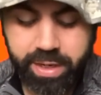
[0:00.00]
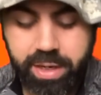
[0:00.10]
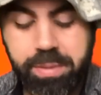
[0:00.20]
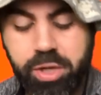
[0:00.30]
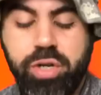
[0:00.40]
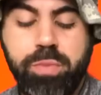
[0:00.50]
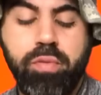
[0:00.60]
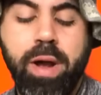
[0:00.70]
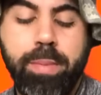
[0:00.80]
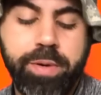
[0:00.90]
inhibition
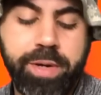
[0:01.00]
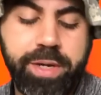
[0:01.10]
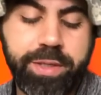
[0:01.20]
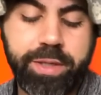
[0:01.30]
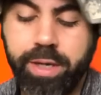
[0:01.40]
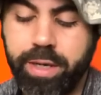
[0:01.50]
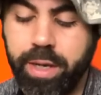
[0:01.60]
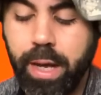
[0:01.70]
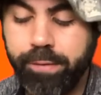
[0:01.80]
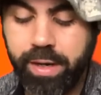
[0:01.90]
properties uh,
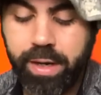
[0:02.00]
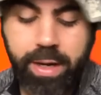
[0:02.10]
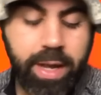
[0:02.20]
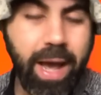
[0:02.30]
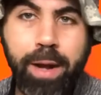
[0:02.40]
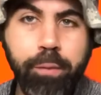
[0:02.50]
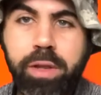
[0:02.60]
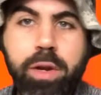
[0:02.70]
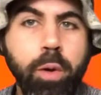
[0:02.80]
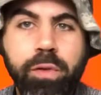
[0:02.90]
of it. I did not
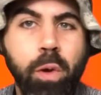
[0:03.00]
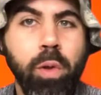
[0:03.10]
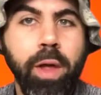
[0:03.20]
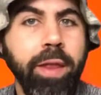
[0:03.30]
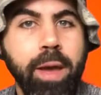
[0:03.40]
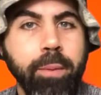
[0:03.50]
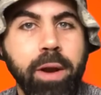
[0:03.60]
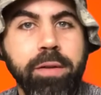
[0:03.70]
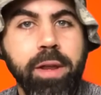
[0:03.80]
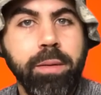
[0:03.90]
really notice a whole lot of that when
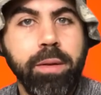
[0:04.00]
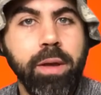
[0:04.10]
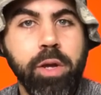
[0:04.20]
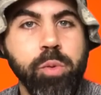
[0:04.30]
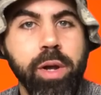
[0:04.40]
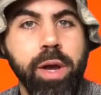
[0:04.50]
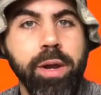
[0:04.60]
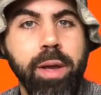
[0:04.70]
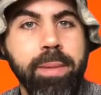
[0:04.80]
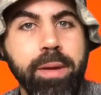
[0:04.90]
I take
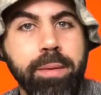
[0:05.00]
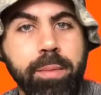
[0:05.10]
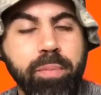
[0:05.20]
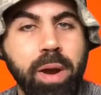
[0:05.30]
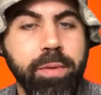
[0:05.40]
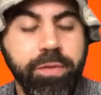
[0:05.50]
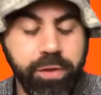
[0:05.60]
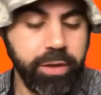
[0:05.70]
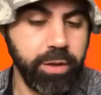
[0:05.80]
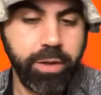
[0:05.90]
ashwagandha. I mean, it's
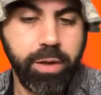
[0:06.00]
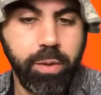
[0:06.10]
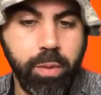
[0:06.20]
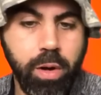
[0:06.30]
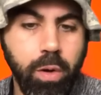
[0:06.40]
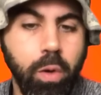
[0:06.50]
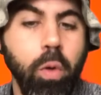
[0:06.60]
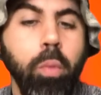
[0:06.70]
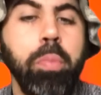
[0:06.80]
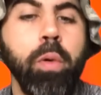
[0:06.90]
like, you know, our
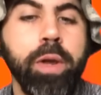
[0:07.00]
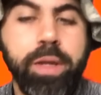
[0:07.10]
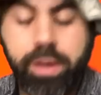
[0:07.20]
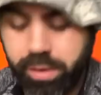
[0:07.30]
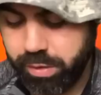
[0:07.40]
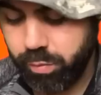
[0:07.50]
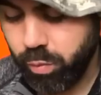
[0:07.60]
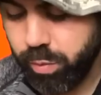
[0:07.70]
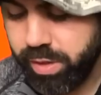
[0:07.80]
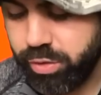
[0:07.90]
whole point here and
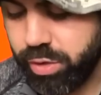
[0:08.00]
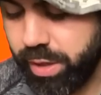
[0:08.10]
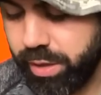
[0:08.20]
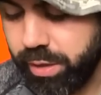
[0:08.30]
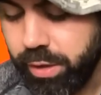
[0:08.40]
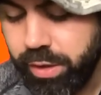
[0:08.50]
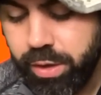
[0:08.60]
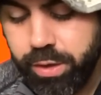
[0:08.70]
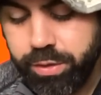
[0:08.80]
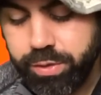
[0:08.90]
what we try to,
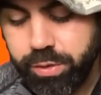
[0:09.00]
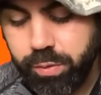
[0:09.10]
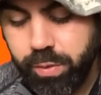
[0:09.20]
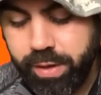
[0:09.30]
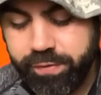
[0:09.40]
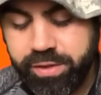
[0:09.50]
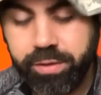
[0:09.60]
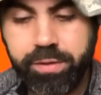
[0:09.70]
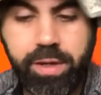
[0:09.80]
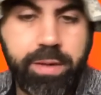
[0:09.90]
to uh,
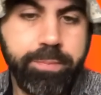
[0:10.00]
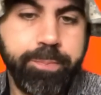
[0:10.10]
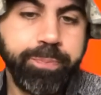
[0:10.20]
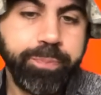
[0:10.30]
facilitate